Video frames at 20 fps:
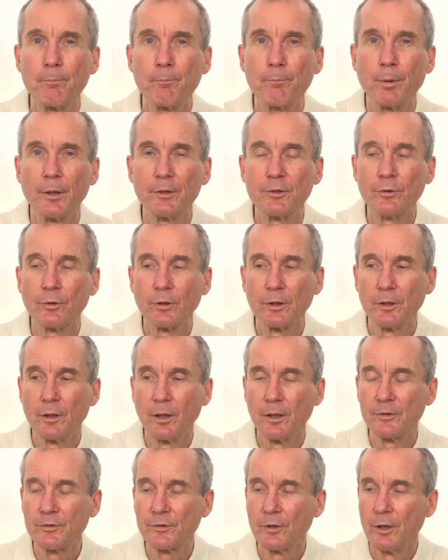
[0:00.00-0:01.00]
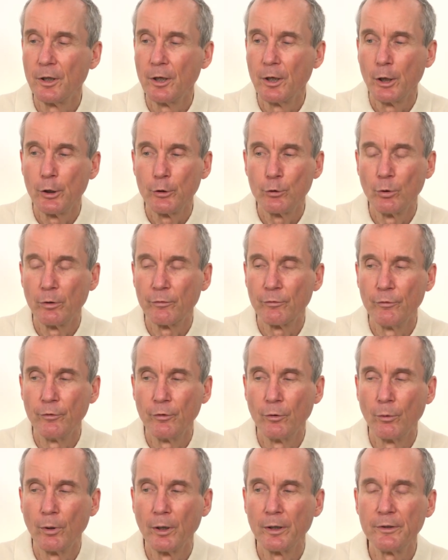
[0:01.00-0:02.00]
But you realize you have
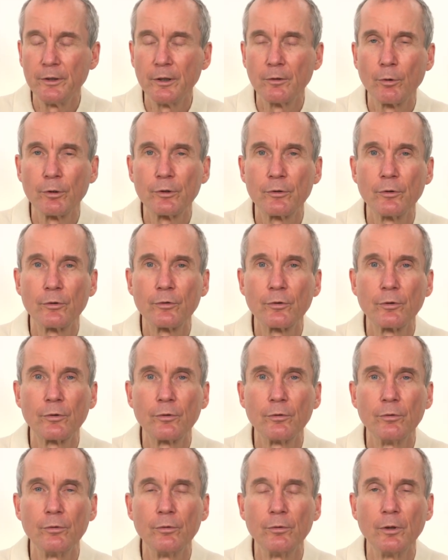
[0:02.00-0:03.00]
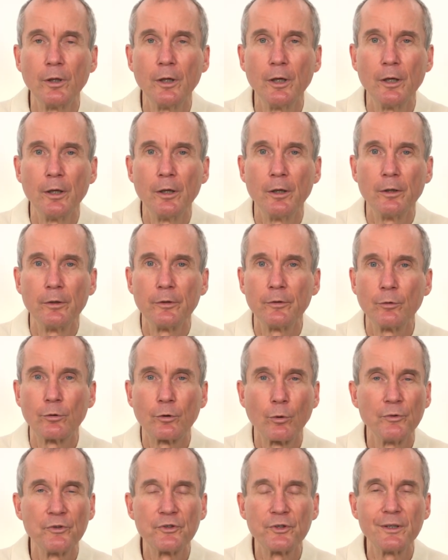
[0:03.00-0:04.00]
no idea what you should do. You
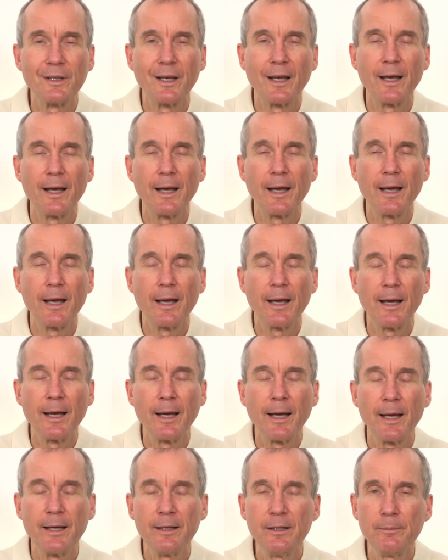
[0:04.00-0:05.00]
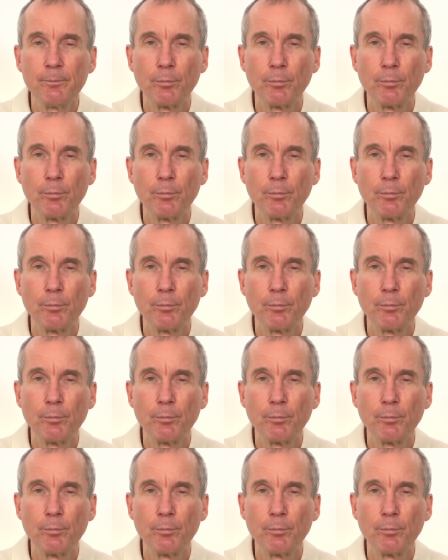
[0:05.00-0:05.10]
don't see any